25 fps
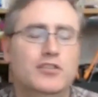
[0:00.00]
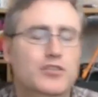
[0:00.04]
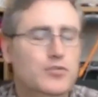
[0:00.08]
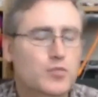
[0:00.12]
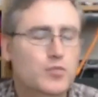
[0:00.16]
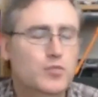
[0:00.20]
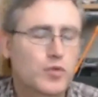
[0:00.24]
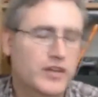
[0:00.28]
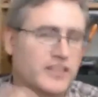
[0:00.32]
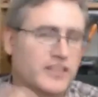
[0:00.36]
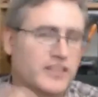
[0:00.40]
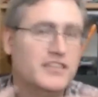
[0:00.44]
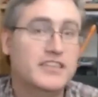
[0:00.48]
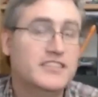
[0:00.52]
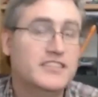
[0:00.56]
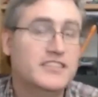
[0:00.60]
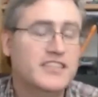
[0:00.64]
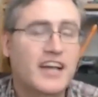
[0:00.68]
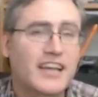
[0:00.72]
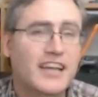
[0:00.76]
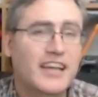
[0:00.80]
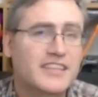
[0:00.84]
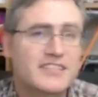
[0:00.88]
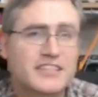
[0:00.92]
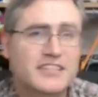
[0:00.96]
with
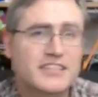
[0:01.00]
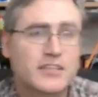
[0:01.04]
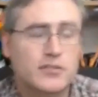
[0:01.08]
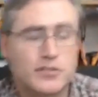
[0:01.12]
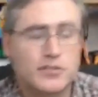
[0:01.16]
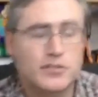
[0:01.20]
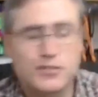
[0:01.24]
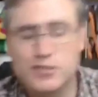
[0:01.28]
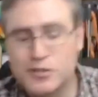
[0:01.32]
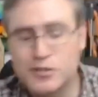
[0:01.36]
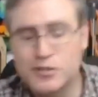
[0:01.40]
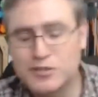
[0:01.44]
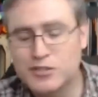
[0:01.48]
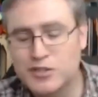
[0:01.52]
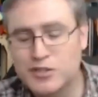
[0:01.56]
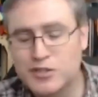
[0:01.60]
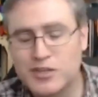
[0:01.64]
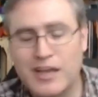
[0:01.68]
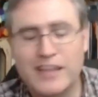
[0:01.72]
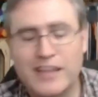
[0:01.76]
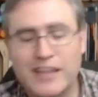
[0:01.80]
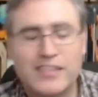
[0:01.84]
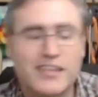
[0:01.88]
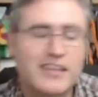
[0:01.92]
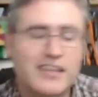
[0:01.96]
design skills, and so it's good,
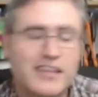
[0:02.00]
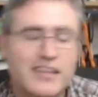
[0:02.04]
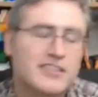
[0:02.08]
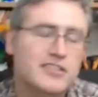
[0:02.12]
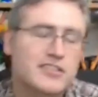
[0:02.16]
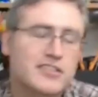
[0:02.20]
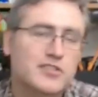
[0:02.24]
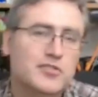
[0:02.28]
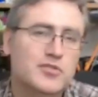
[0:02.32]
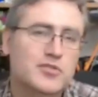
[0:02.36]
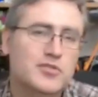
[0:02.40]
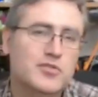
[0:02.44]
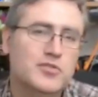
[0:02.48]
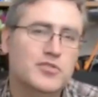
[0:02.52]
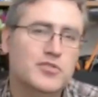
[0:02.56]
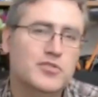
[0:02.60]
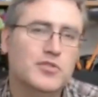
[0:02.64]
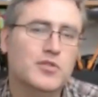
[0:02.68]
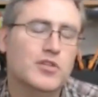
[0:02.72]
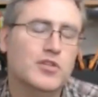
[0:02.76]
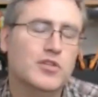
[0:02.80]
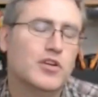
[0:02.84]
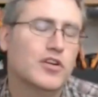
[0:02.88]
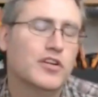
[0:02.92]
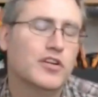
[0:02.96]
I think, to
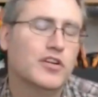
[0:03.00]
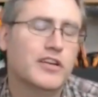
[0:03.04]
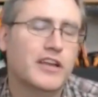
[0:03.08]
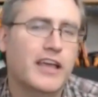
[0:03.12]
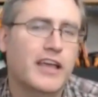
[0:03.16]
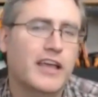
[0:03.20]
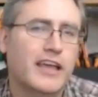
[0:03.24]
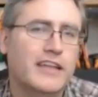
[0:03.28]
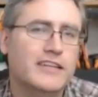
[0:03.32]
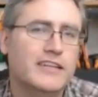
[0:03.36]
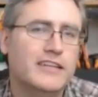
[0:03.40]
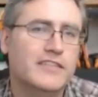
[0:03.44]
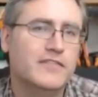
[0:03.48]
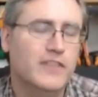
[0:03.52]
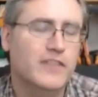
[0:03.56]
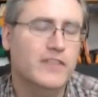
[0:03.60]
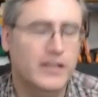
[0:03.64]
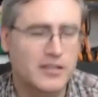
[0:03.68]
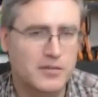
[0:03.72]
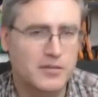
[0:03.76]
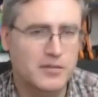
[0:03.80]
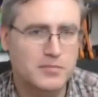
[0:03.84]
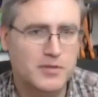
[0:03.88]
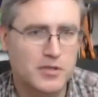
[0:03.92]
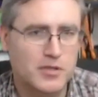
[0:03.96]
learn and
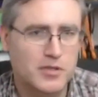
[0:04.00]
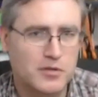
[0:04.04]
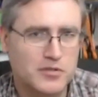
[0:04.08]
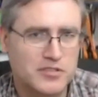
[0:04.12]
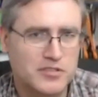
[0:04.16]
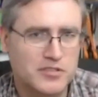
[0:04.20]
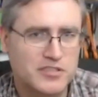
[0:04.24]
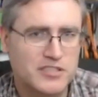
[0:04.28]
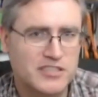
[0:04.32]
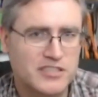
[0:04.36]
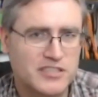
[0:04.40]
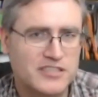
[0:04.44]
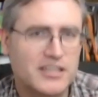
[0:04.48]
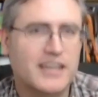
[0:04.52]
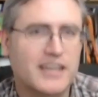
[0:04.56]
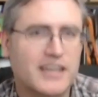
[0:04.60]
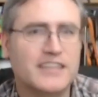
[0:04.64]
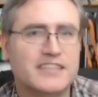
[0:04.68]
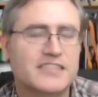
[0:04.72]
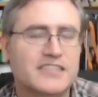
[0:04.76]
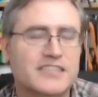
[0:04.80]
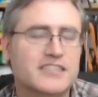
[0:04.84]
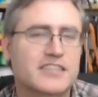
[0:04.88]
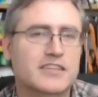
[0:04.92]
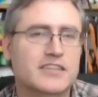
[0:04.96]
develop those
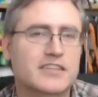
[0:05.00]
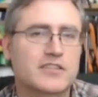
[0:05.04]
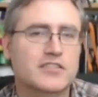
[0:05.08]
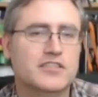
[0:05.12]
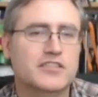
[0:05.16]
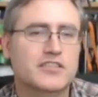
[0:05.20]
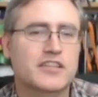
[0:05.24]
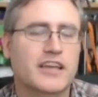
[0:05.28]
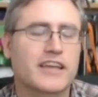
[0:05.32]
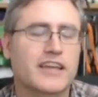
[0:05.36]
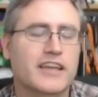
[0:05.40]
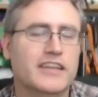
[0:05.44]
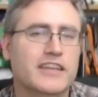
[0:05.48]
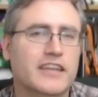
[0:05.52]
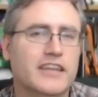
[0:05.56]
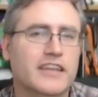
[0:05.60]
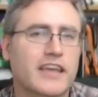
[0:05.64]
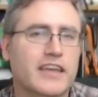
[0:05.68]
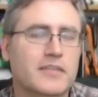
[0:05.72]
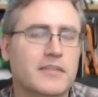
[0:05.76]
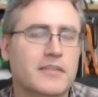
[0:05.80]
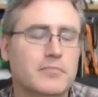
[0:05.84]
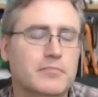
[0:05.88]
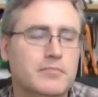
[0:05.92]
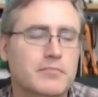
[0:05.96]
design skills and
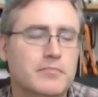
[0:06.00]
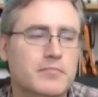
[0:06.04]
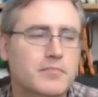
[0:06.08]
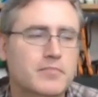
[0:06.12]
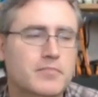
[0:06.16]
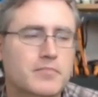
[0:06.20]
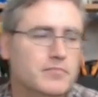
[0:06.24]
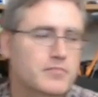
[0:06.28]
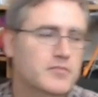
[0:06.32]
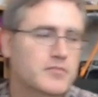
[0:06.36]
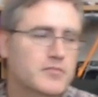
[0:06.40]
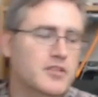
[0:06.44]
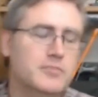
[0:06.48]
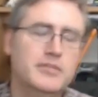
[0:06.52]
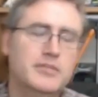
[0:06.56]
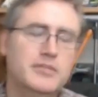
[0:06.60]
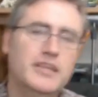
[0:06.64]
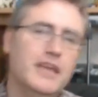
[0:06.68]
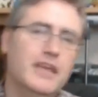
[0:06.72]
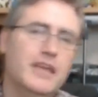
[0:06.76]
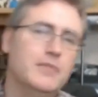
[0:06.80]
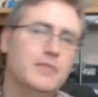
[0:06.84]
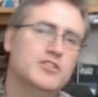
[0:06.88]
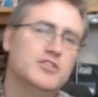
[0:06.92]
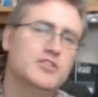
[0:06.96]
to
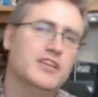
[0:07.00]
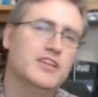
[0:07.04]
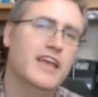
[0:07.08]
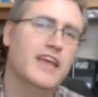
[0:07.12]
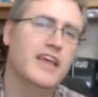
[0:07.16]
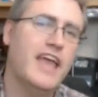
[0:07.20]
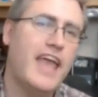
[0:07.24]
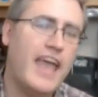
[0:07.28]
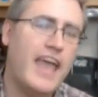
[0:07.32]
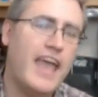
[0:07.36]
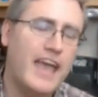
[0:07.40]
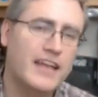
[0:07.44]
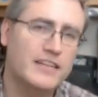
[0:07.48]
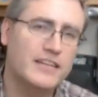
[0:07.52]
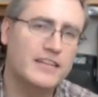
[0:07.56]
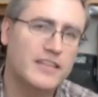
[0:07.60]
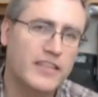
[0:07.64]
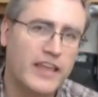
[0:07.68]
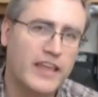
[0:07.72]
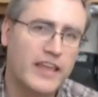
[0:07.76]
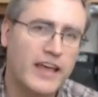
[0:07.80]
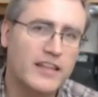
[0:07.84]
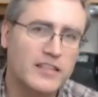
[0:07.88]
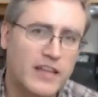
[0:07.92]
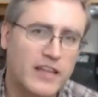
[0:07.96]
be able to add to
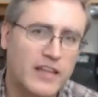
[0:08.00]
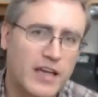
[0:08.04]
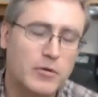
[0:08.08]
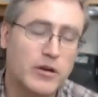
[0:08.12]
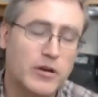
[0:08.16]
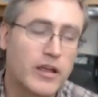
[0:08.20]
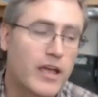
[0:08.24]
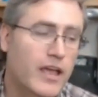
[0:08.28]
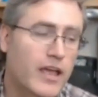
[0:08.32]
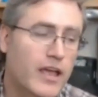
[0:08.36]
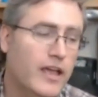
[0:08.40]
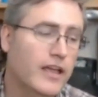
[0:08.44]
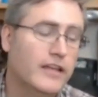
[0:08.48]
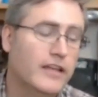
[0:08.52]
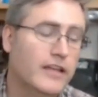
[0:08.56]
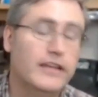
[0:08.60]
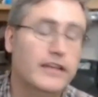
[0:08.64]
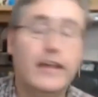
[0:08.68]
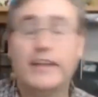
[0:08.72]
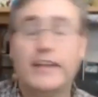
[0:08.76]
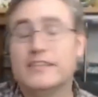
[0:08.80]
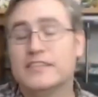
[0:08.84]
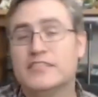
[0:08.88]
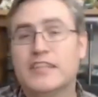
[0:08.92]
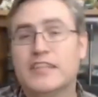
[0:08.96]
that library.
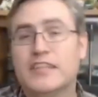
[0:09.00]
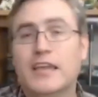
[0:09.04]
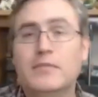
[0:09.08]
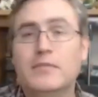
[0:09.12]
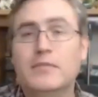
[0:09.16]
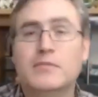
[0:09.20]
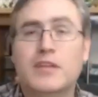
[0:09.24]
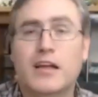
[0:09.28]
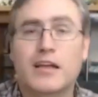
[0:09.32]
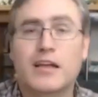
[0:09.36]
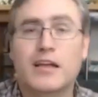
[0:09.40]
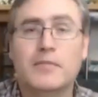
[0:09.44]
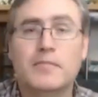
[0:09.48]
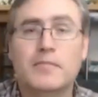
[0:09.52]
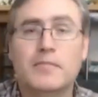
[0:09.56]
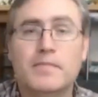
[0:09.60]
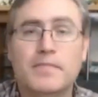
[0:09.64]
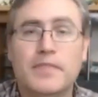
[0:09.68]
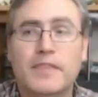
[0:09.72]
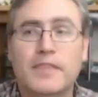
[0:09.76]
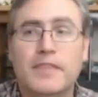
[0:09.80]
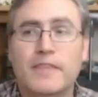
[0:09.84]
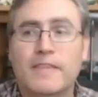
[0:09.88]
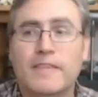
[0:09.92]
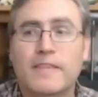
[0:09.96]
Now, at the same time,
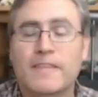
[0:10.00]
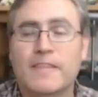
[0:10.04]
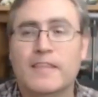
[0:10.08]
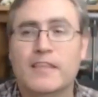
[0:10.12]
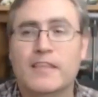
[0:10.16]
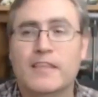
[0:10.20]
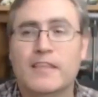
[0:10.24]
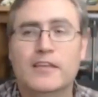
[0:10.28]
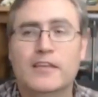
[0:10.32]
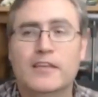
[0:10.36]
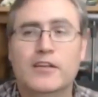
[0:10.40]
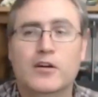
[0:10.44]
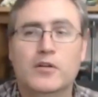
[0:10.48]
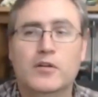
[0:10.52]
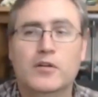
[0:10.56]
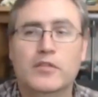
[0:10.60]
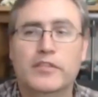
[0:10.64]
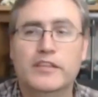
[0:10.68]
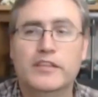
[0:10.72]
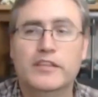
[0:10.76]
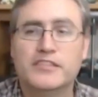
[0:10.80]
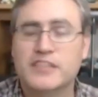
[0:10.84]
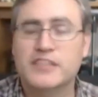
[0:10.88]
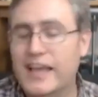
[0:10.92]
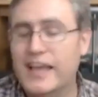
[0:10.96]
you know,
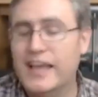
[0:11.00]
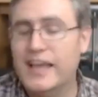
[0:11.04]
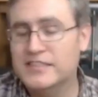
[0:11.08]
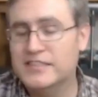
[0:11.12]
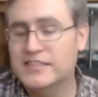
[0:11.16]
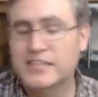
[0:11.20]
this last